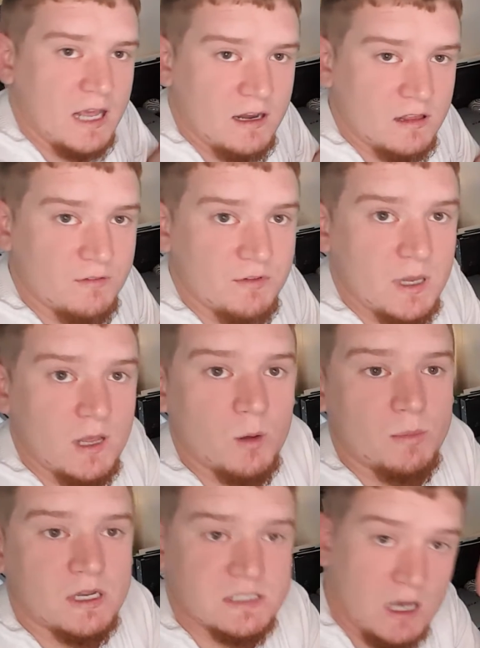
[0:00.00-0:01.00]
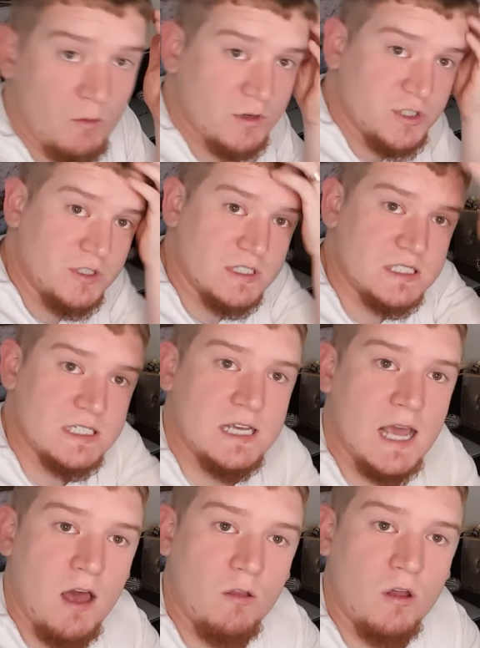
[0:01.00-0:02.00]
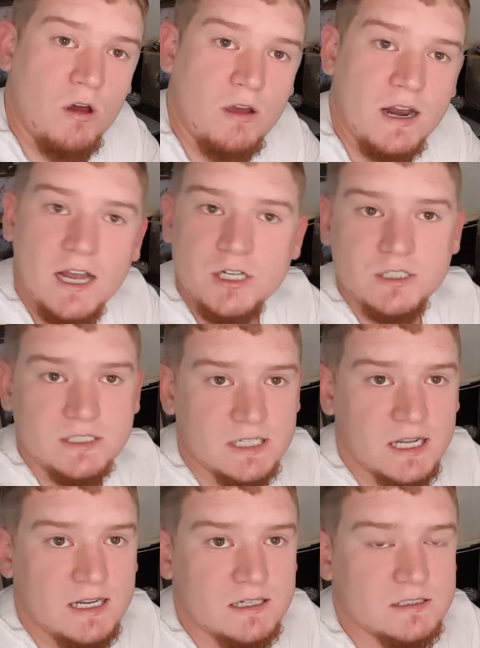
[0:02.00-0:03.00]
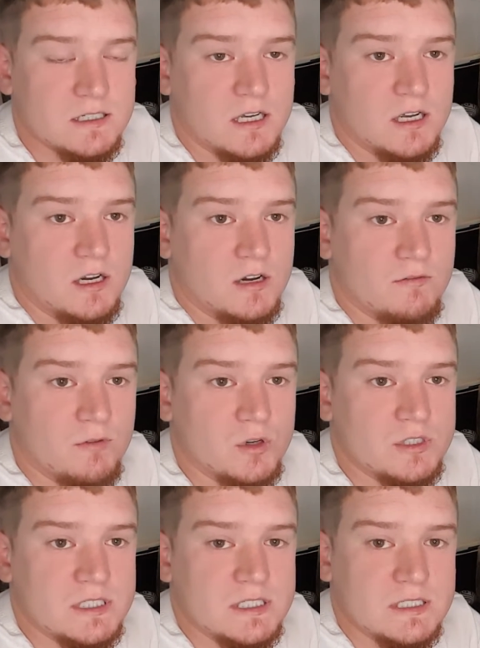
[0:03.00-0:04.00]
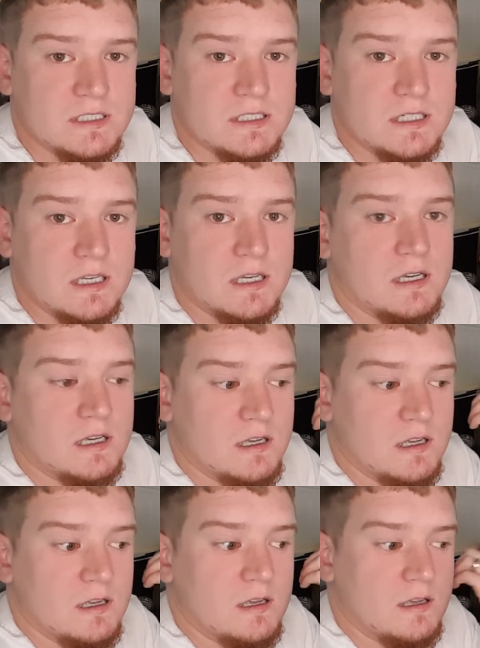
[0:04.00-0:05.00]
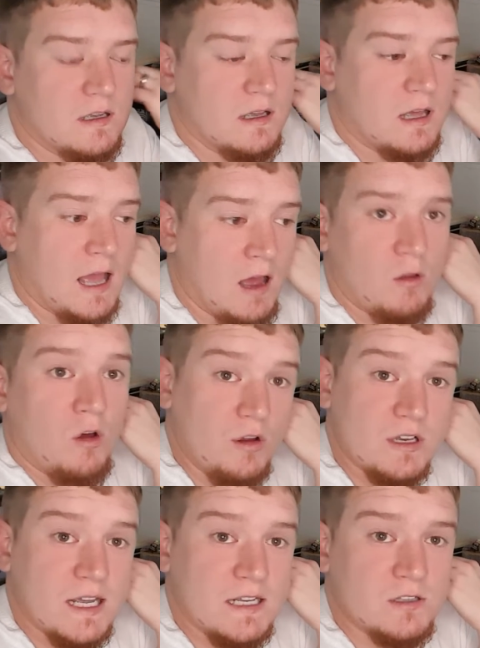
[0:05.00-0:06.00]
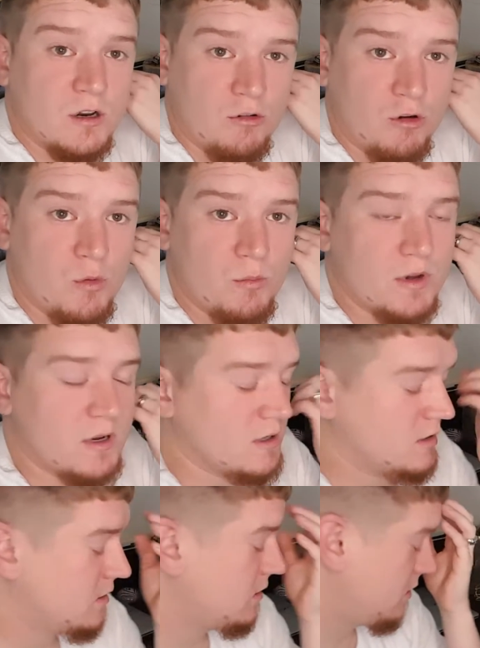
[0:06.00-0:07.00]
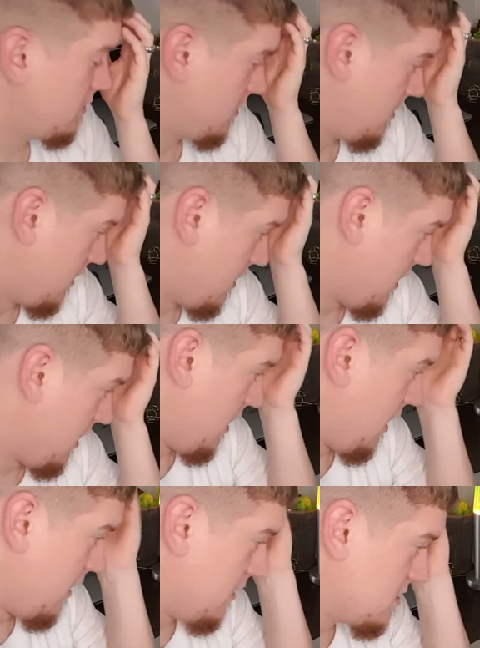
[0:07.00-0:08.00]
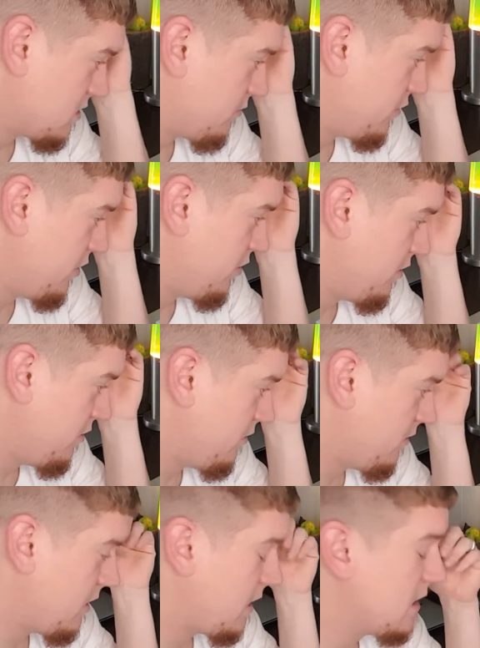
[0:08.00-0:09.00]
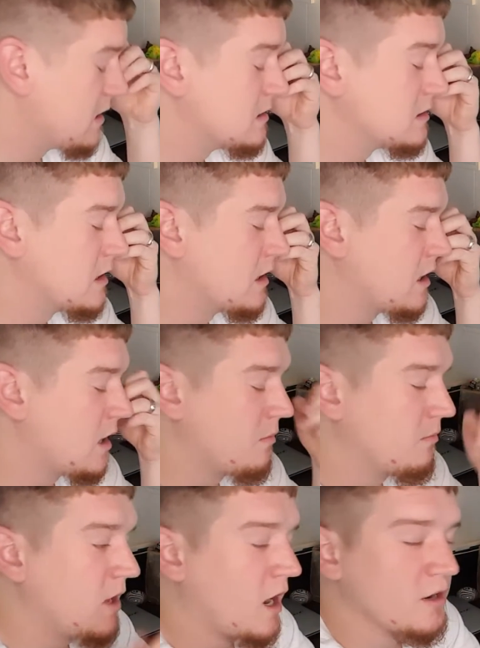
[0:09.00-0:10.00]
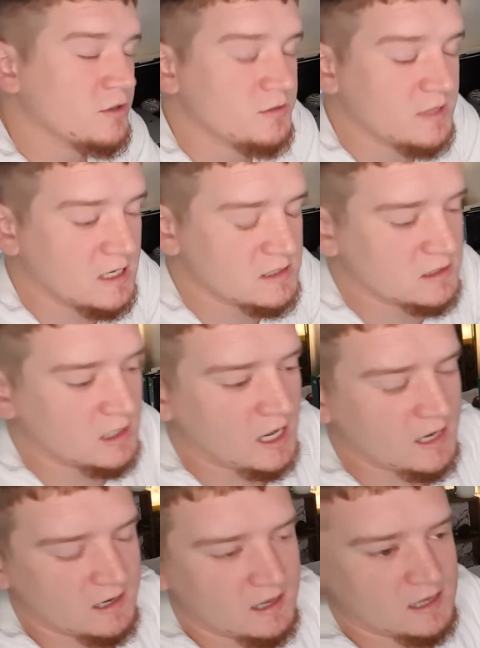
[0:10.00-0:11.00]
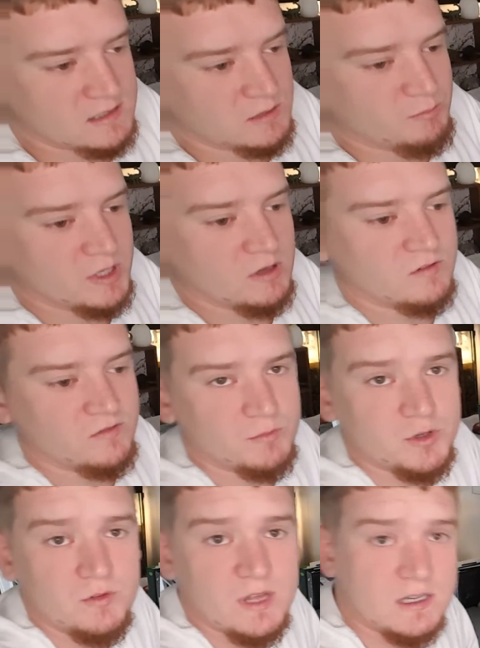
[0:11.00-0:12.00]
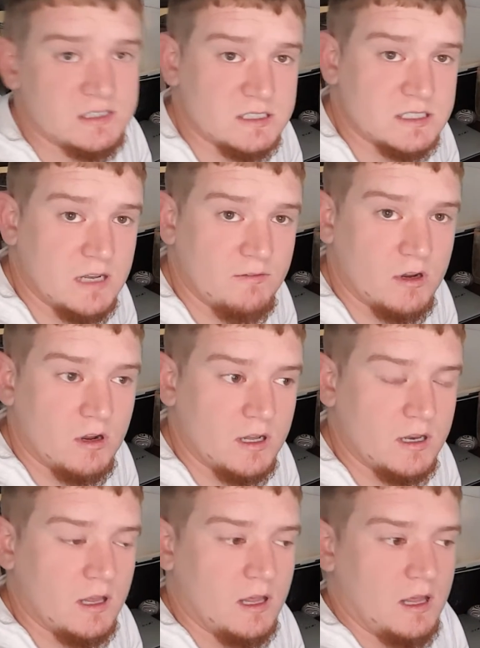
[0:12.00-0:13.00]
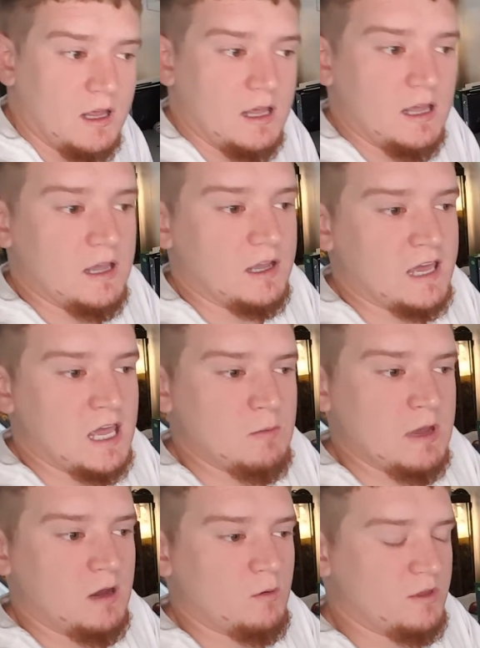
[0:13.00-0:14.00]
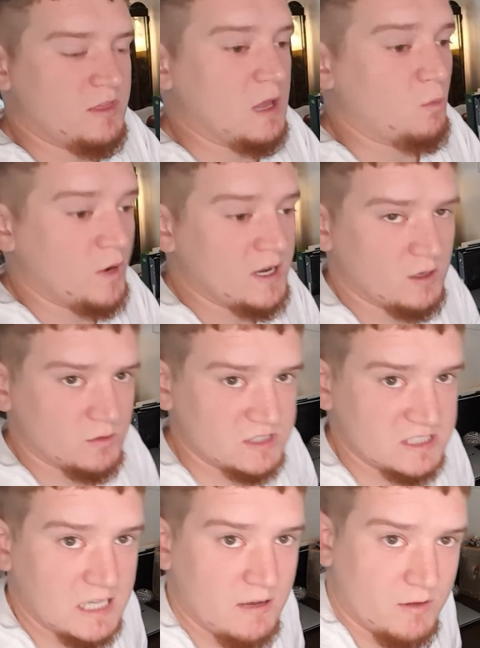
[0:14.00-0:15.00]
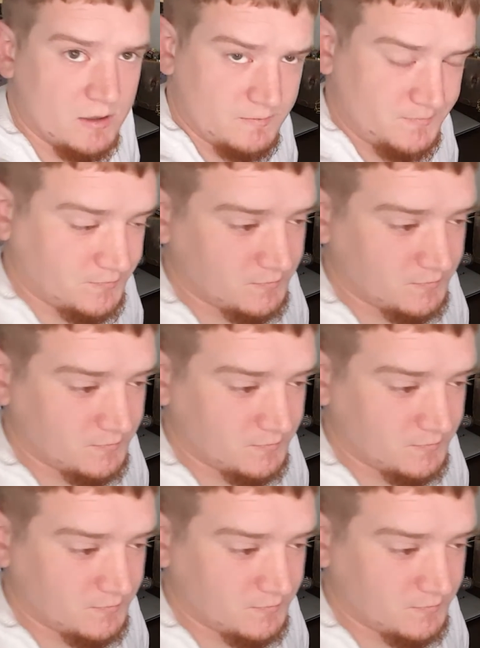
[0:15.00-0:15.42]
to edit the video because I want you to see how long it actually takes versus how long it takes on a Chromebook. This computer is, I got it in 2009. It has a build from 2007 on it. It came out with a Windows 7